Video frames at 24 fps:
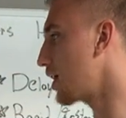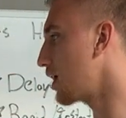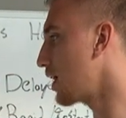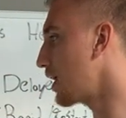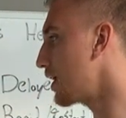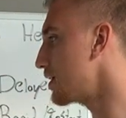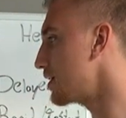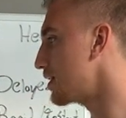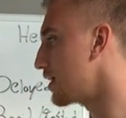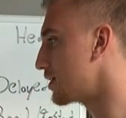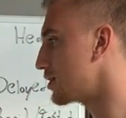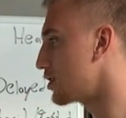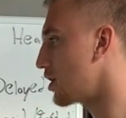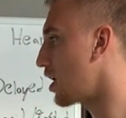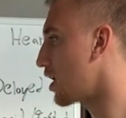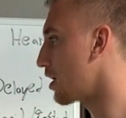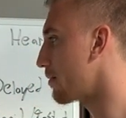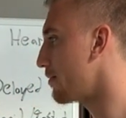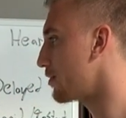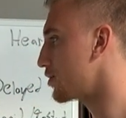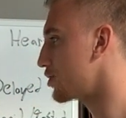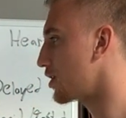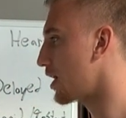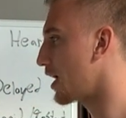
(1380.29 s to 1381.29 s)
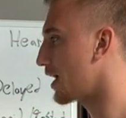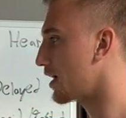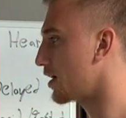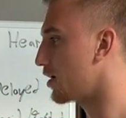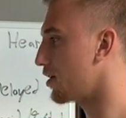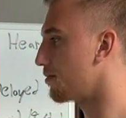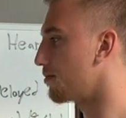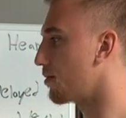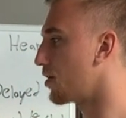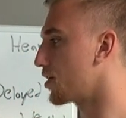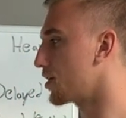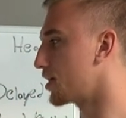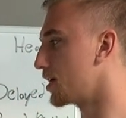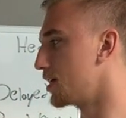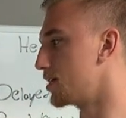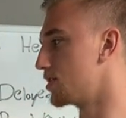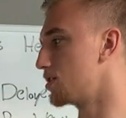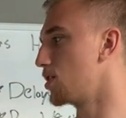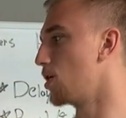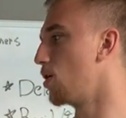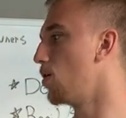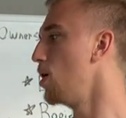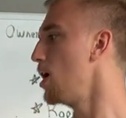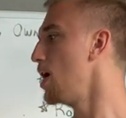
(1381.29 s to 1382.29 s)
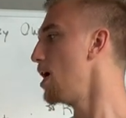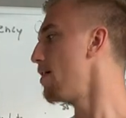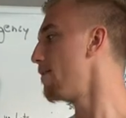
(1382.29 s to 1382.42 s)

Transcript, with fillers: Enlighten that talk about tracking your marketing. So